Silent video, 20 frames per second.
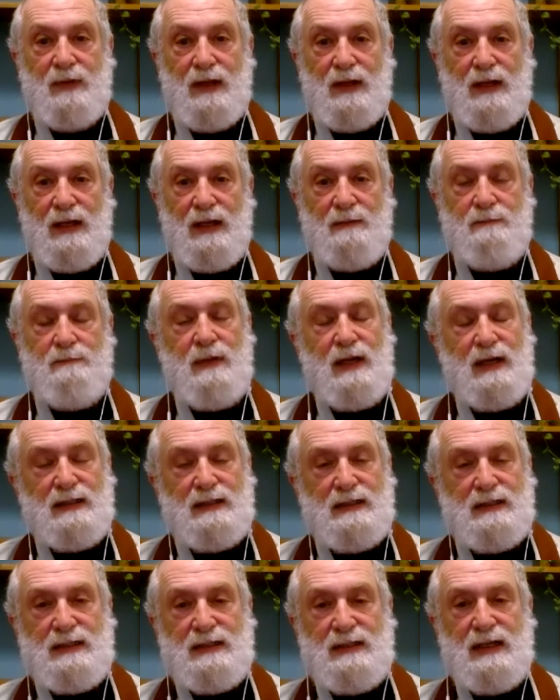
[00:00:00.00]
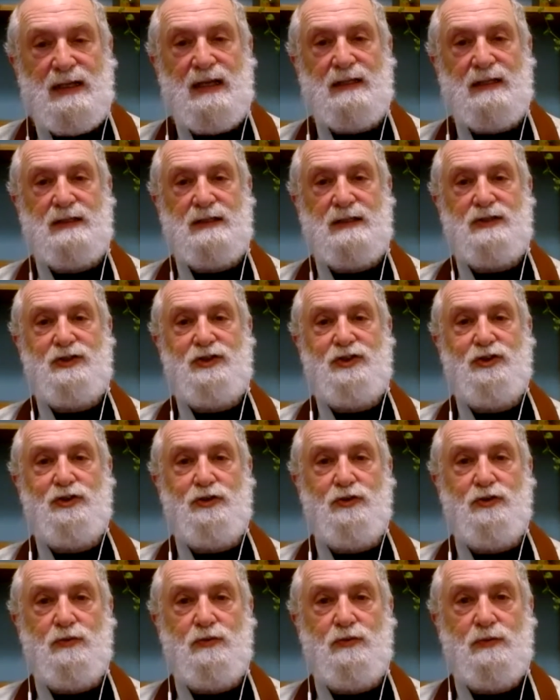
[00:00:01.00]
it made sense
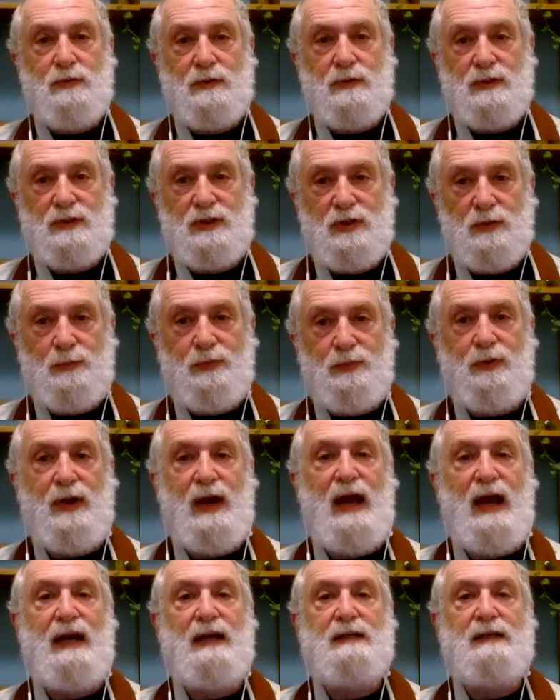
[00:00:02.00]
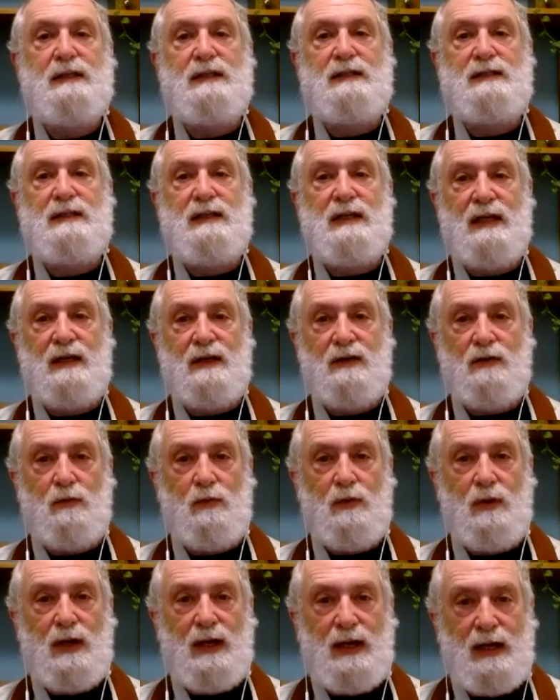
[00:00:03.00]
to, to practice in a
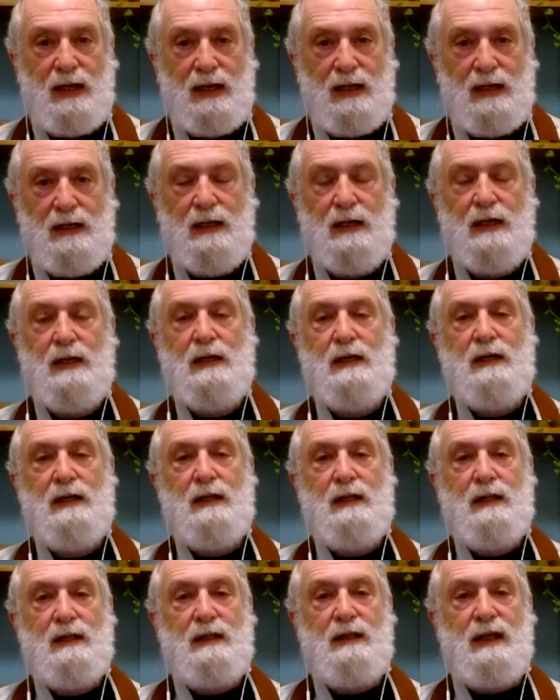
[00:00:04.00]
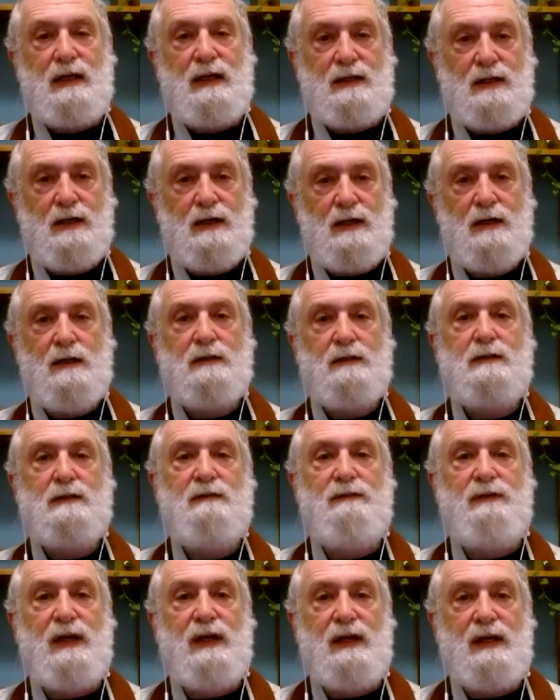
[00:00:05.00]
way that
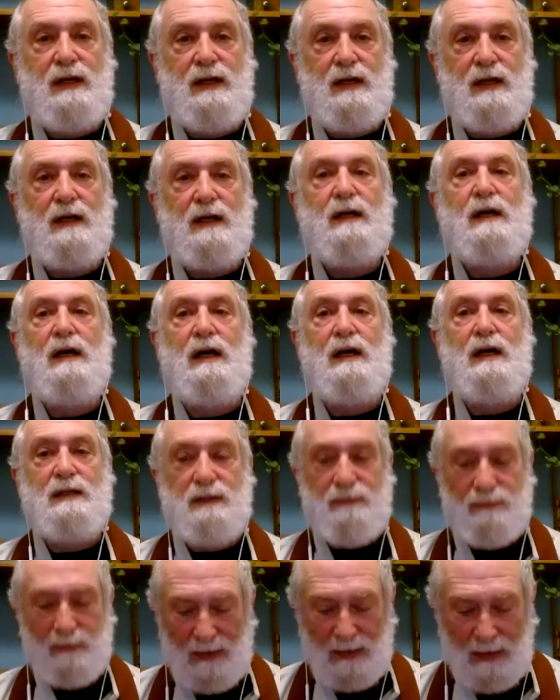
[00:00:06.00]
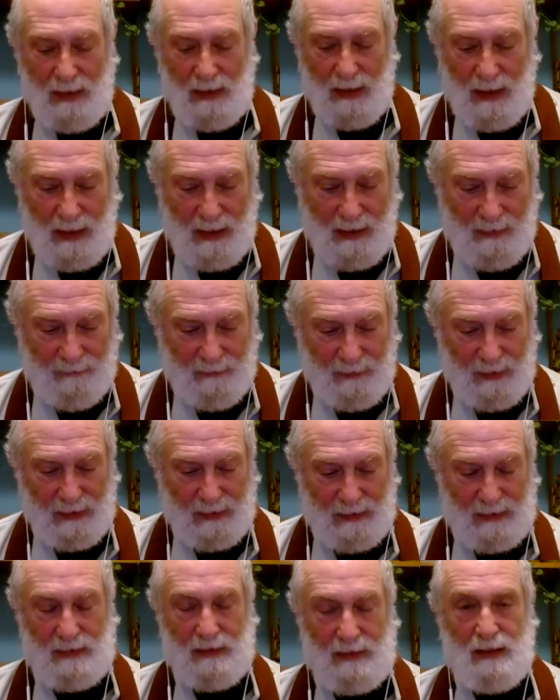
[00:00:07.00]
cultivated a kind of
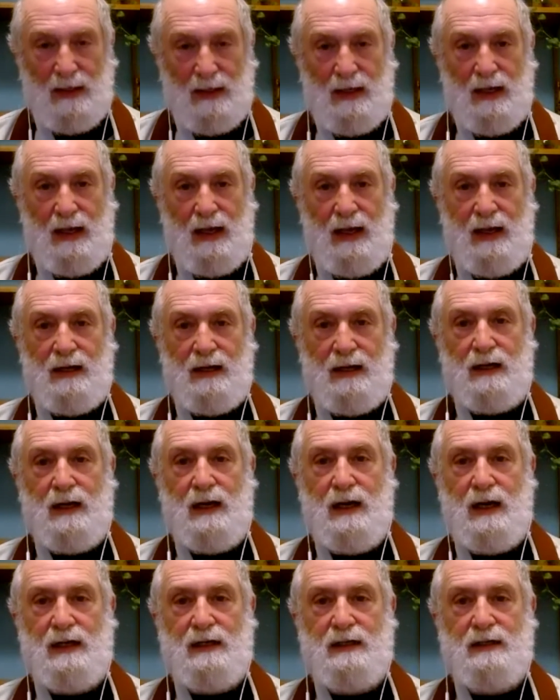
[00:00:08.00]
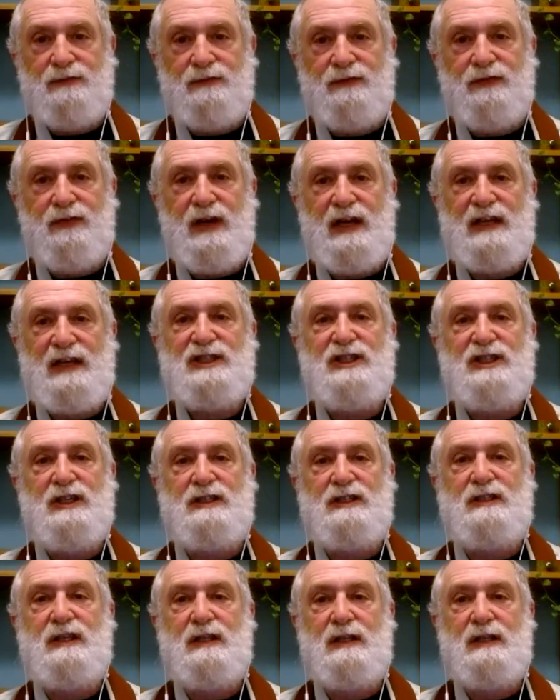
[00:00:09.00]
aliveness and a kind of
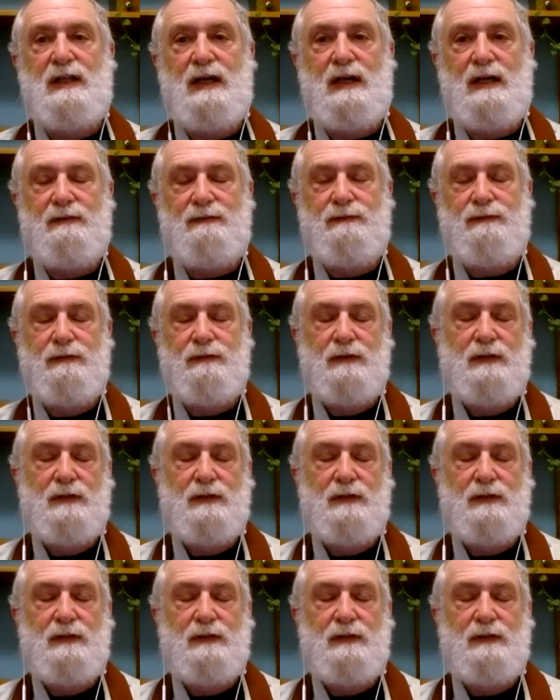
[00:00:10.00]
freshness in life.